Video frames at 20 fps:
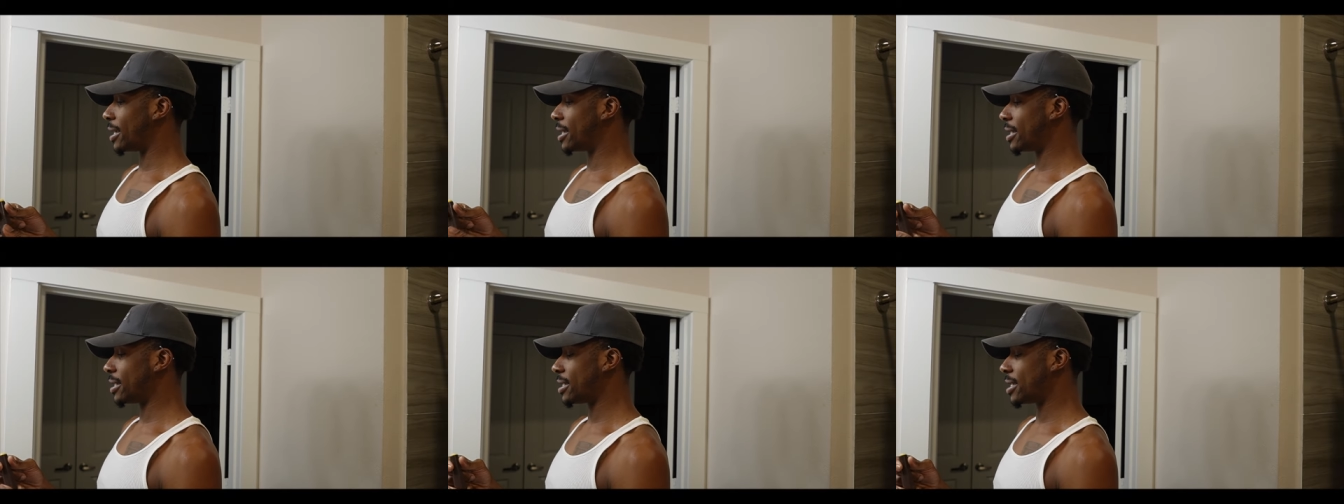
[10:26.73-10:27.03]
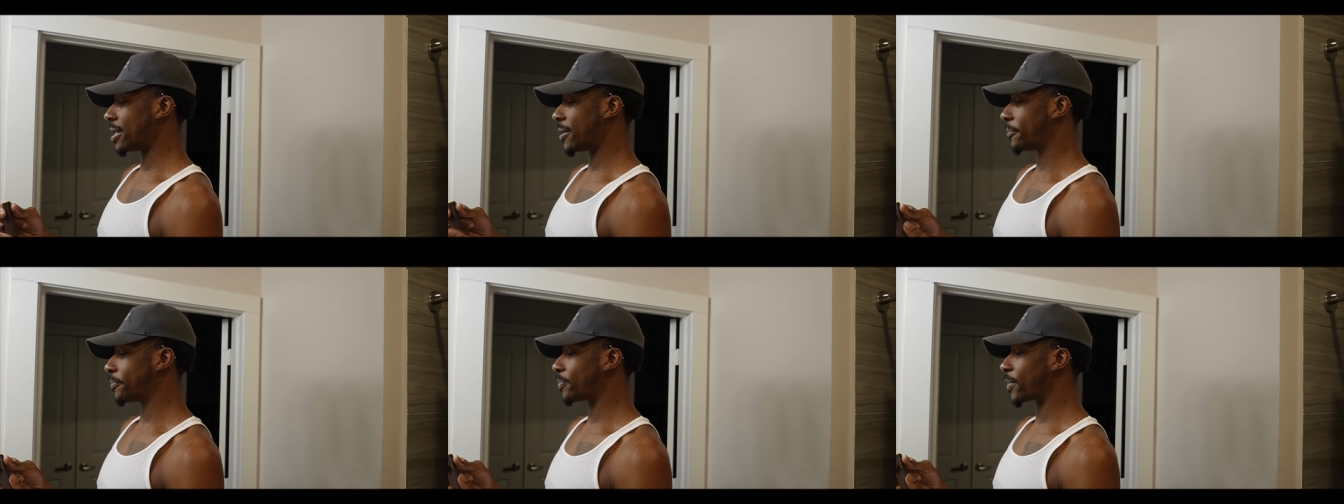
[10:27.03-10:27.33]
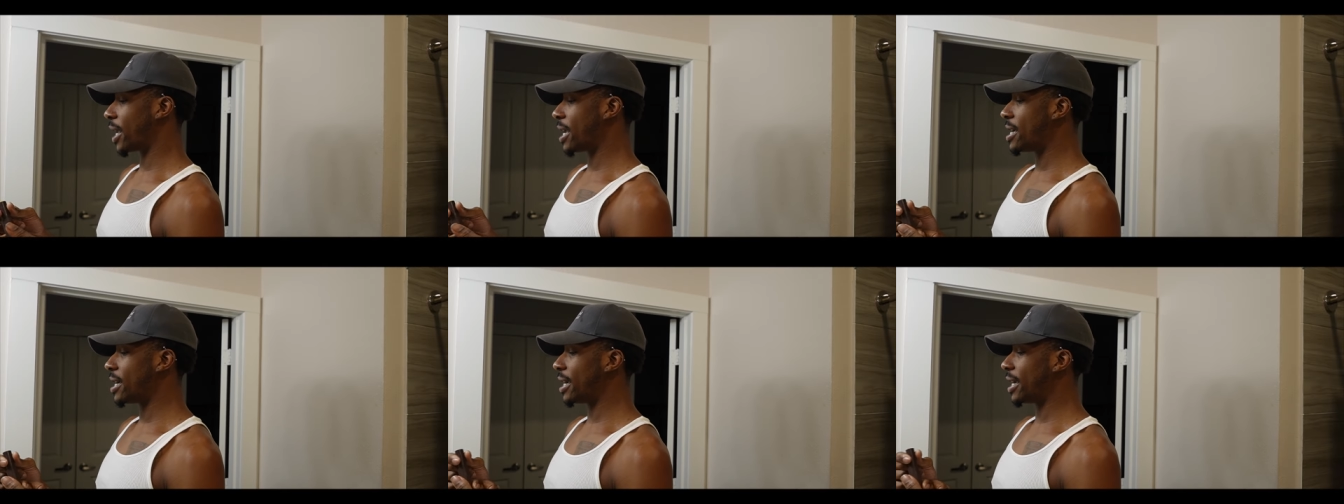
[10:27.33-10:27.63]
Dustin,
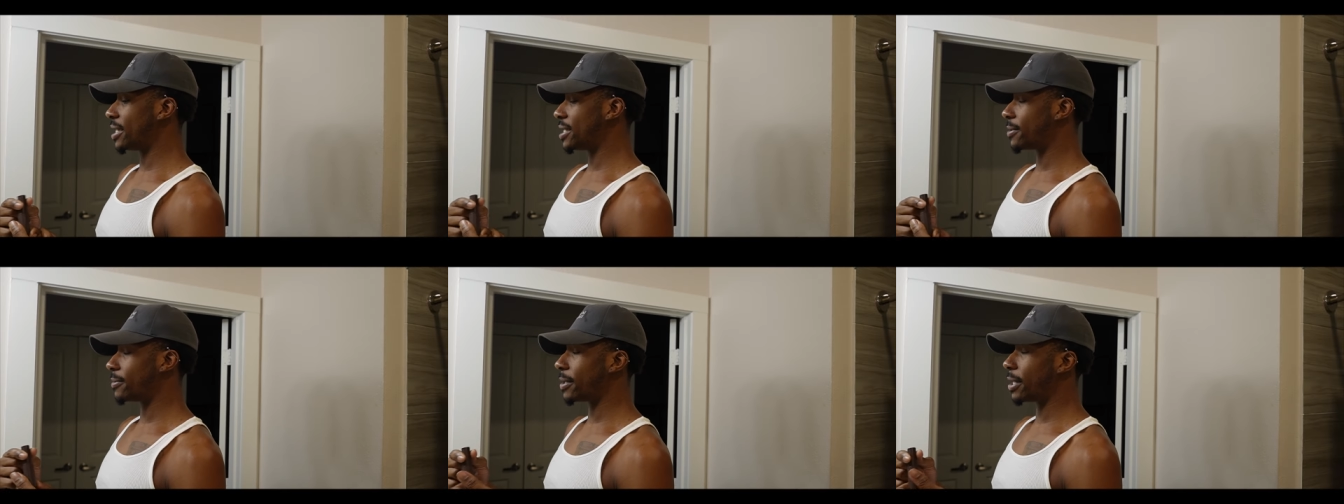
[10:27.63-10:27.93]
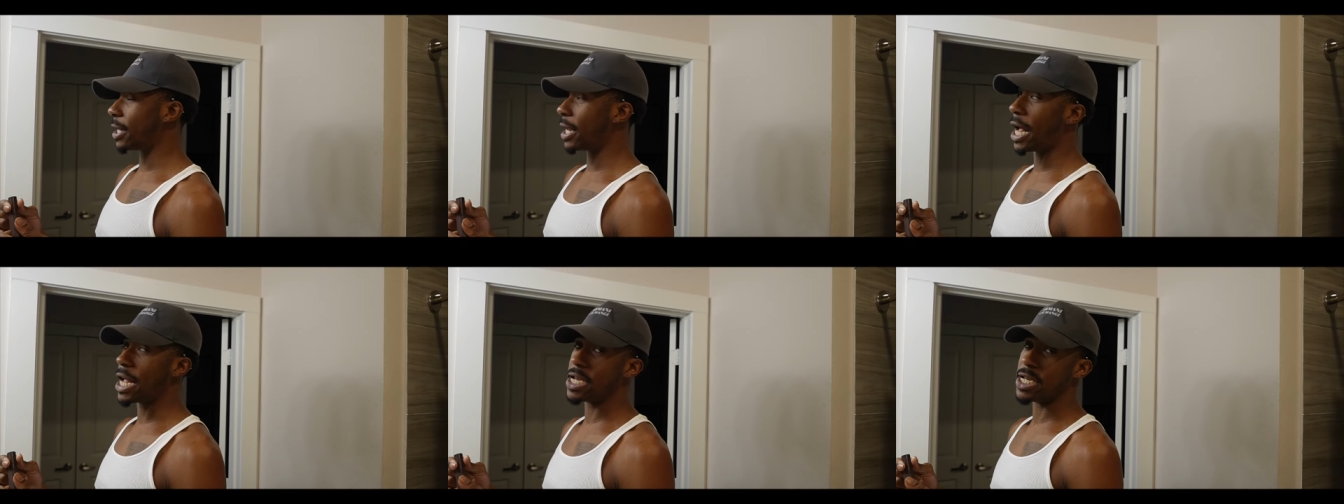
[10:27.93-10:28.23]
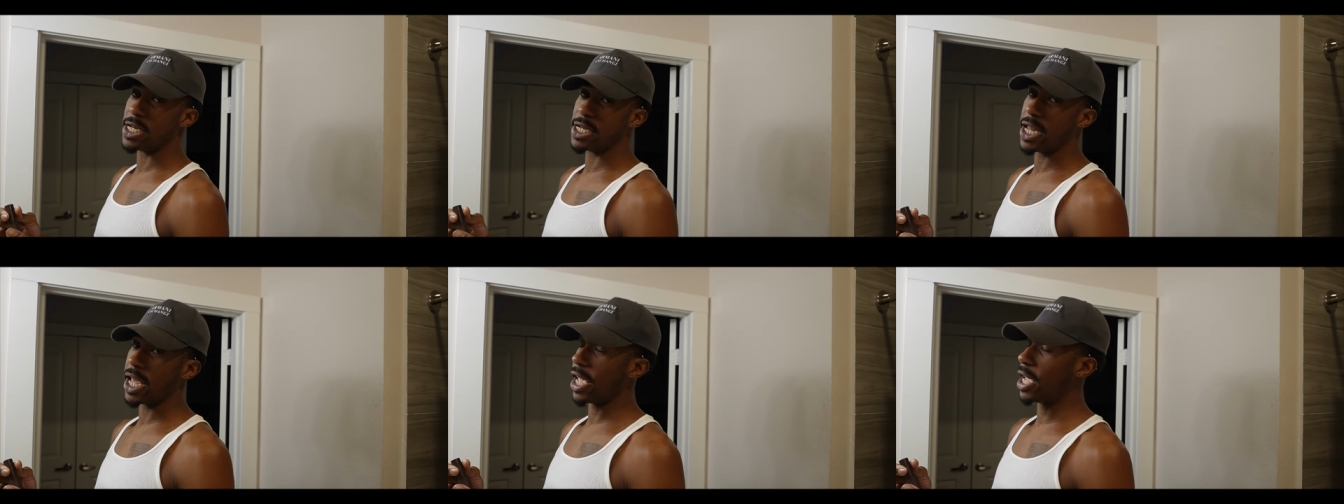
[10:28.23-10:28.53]
he'll get something that
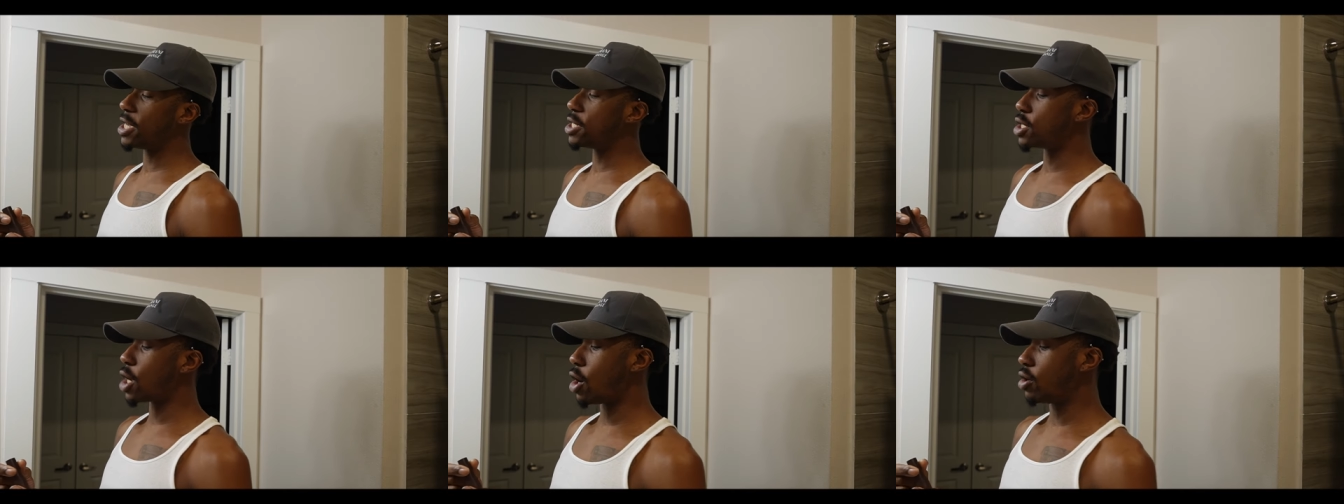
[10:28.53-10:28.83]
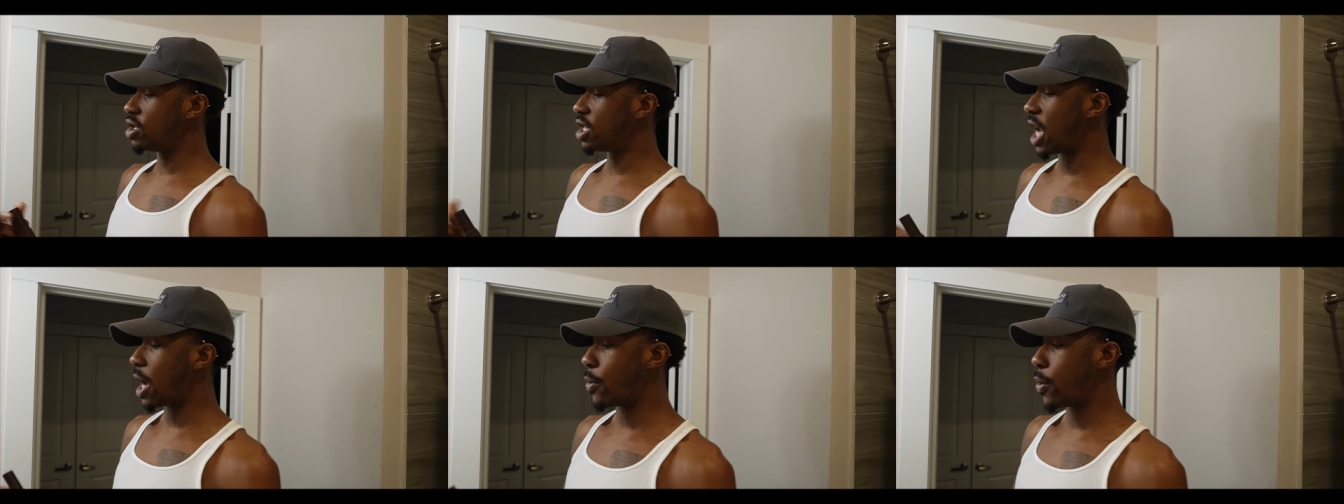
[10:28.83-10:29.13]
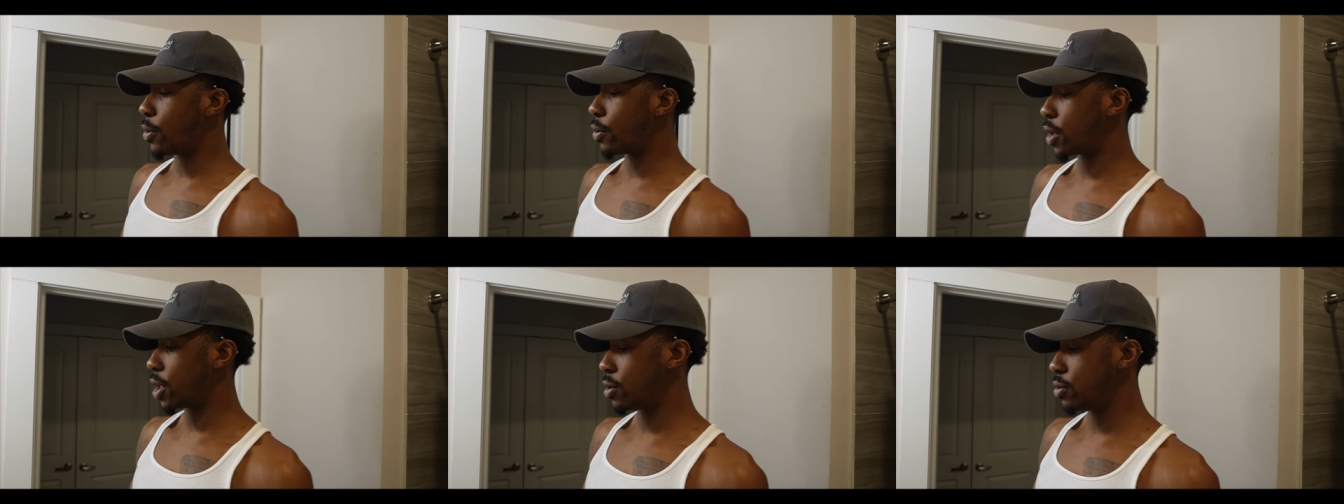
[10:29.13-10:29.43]
I that he knows that I
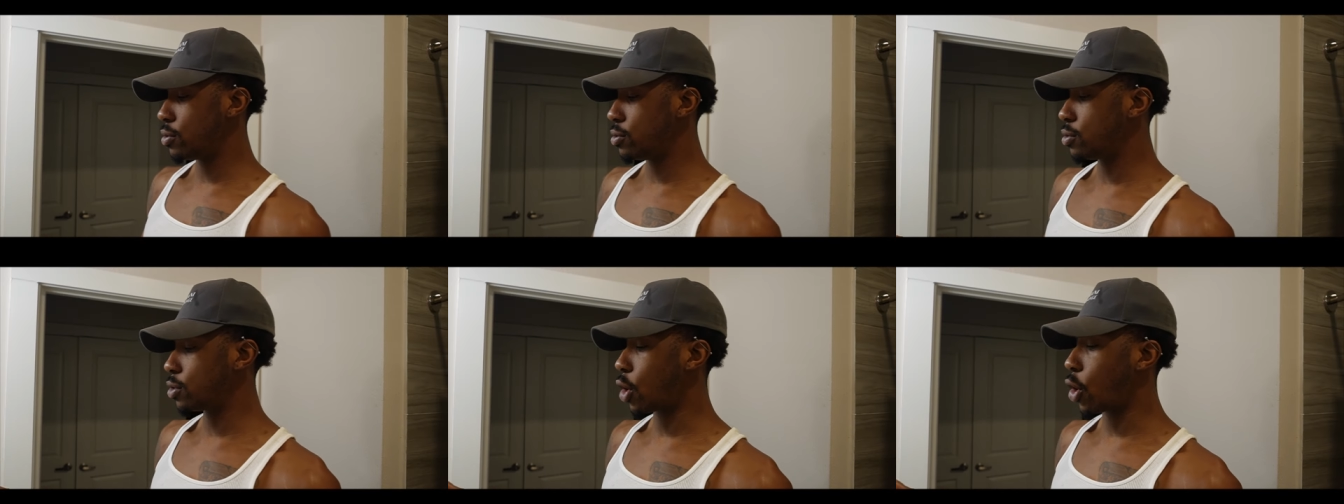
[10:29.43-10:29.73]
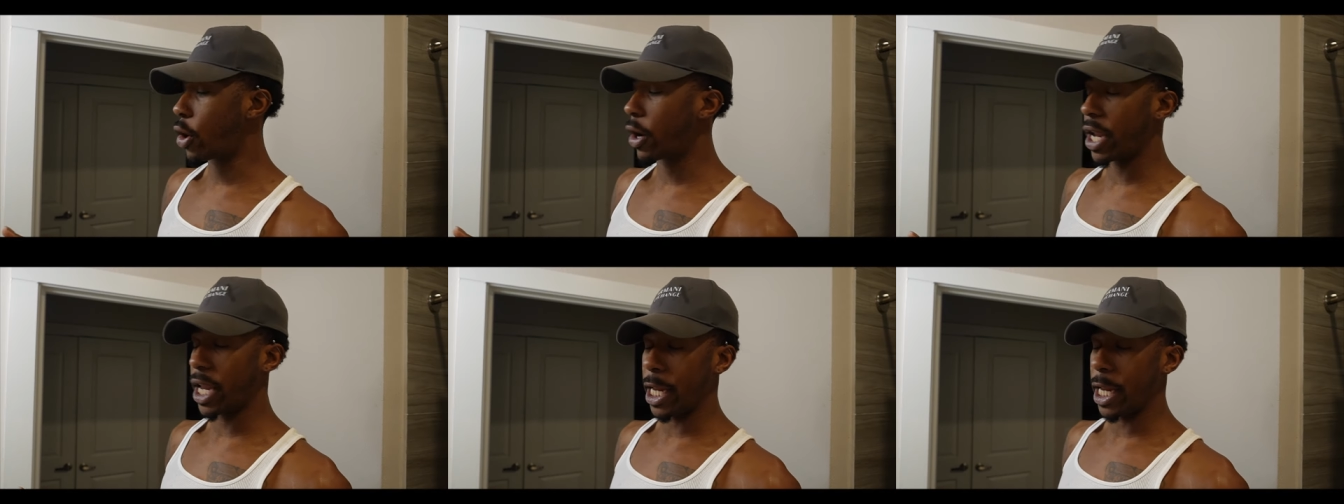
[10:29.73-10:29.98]
won't use or